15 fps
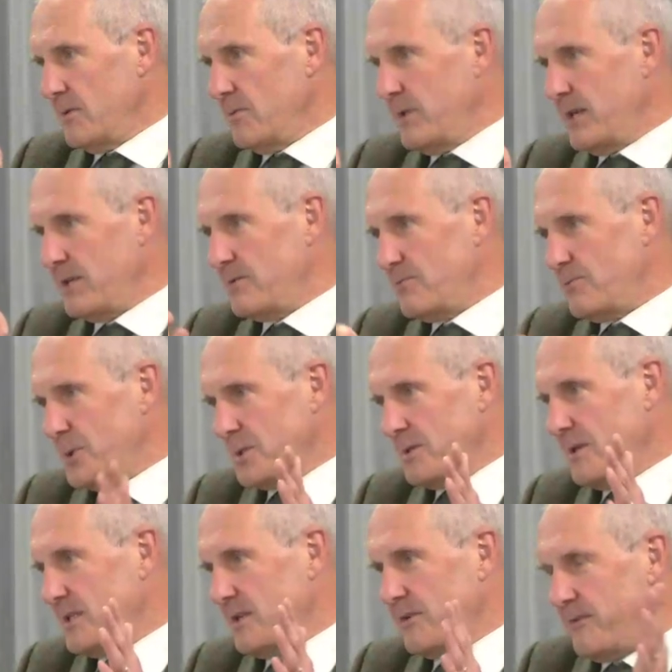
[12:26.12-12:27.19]
but that was,
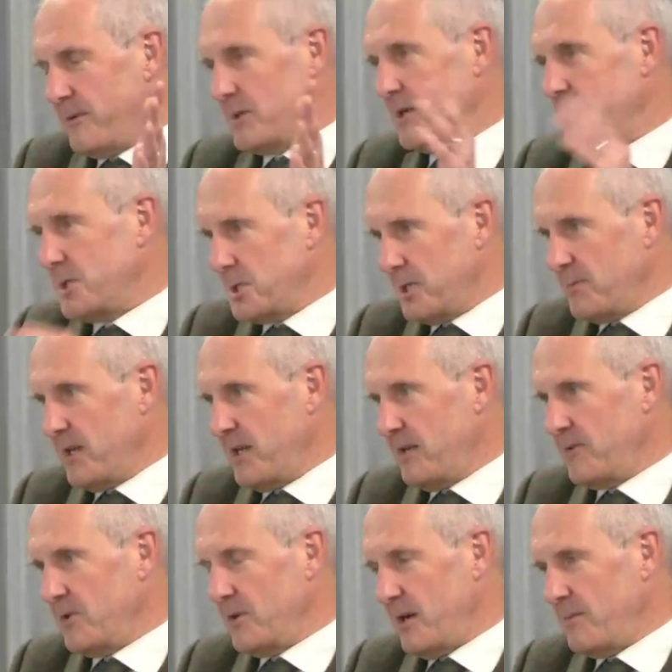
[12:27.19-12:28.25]
I don't know if I'm going to jump ahead
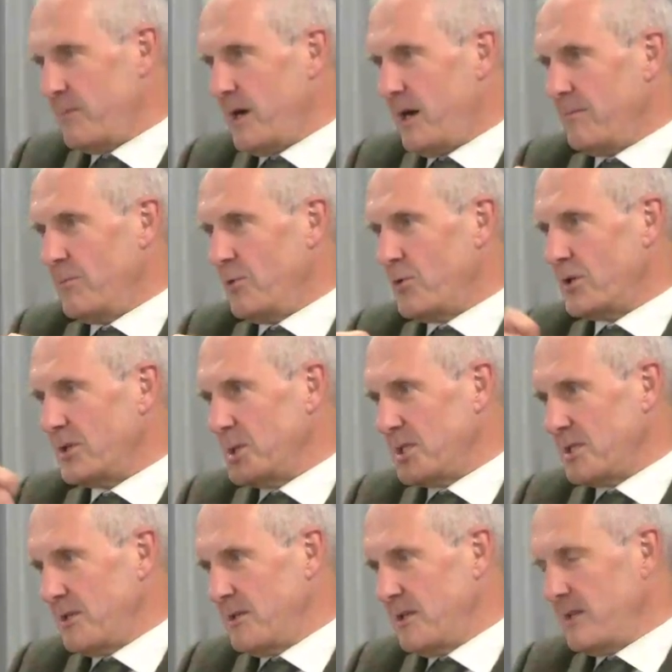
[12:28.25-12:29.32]
of you. I'm, I'm more
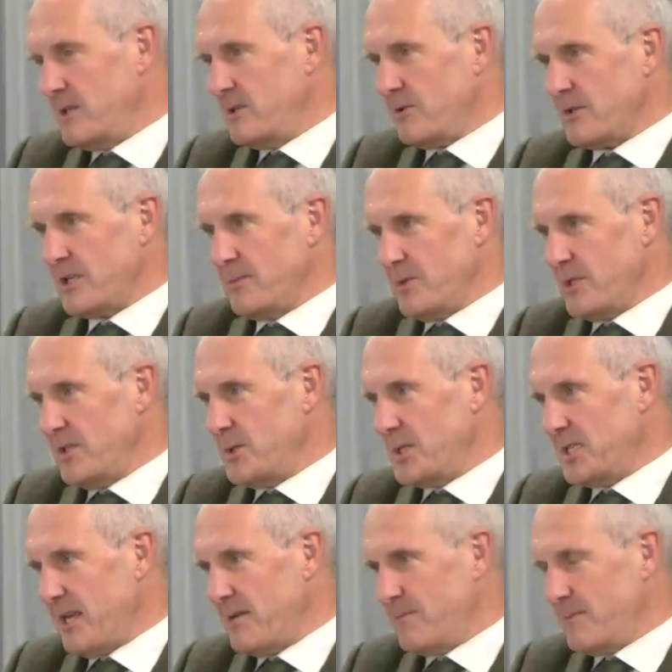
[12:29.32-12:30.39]
concerned that the document you
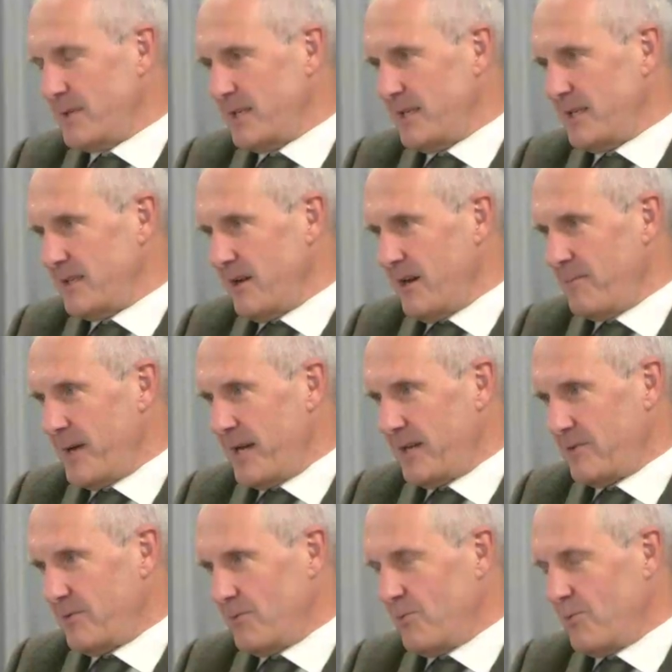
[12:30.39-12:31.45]
sent me
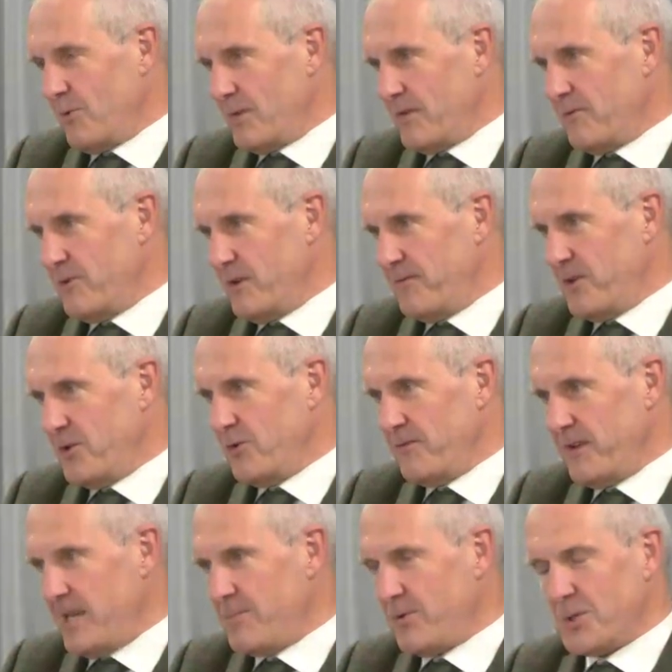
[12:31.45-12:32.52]
about the review of
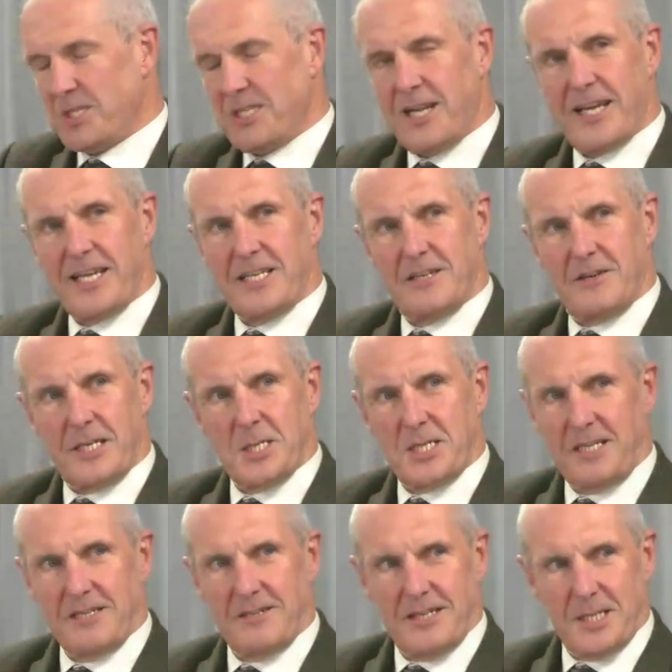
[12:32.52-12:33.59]
EPOS in late
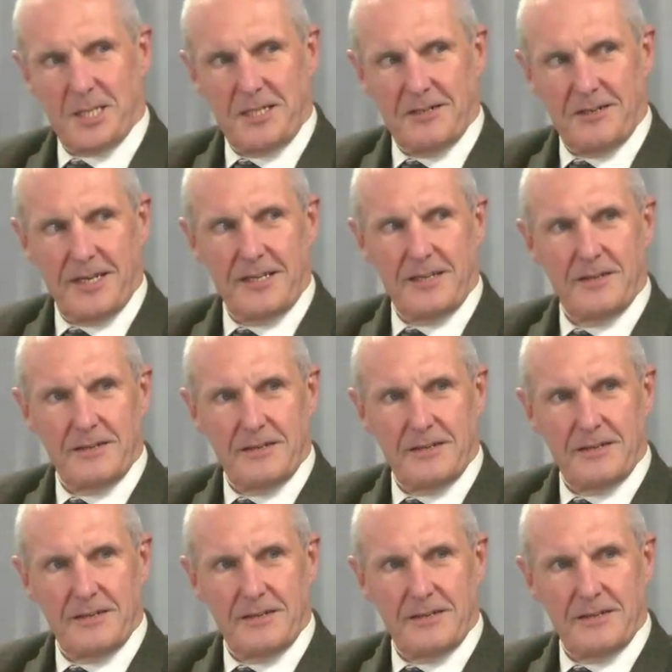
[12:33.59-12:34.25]
1999.